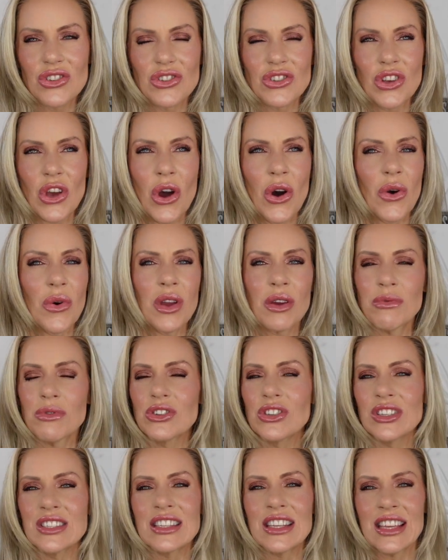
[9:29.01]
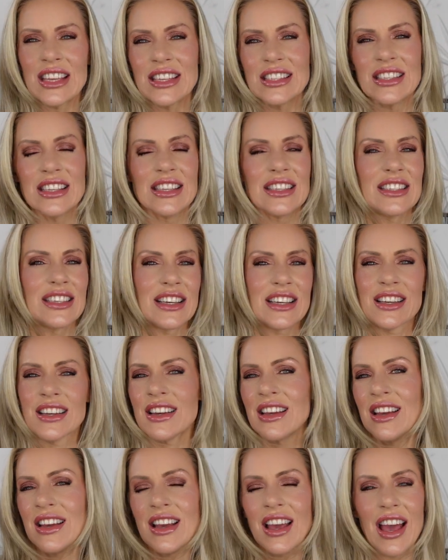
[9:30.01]
So it was just easy
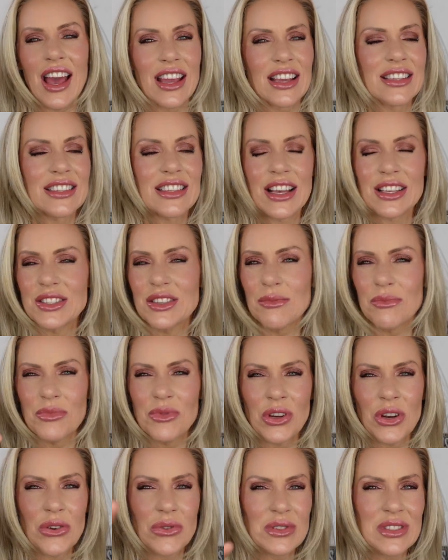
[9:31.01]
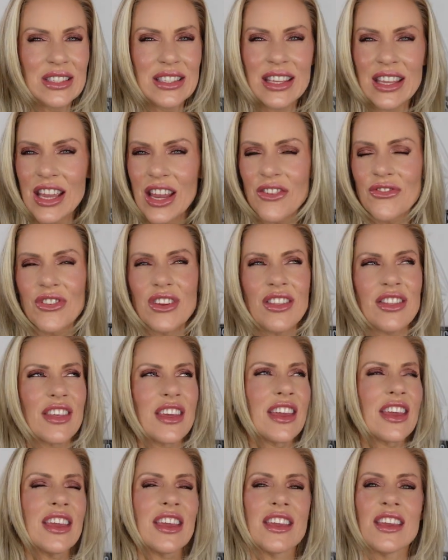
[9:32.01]
to access, you know, see
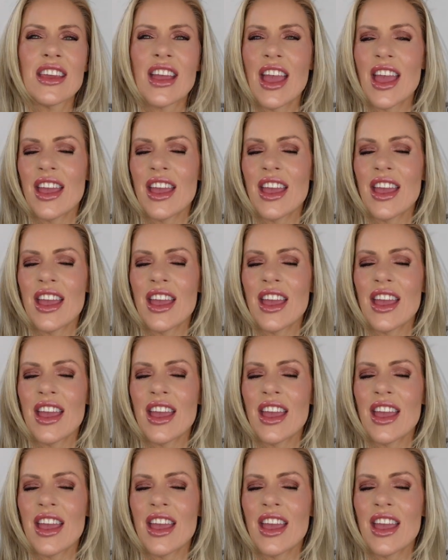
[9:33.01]
everything.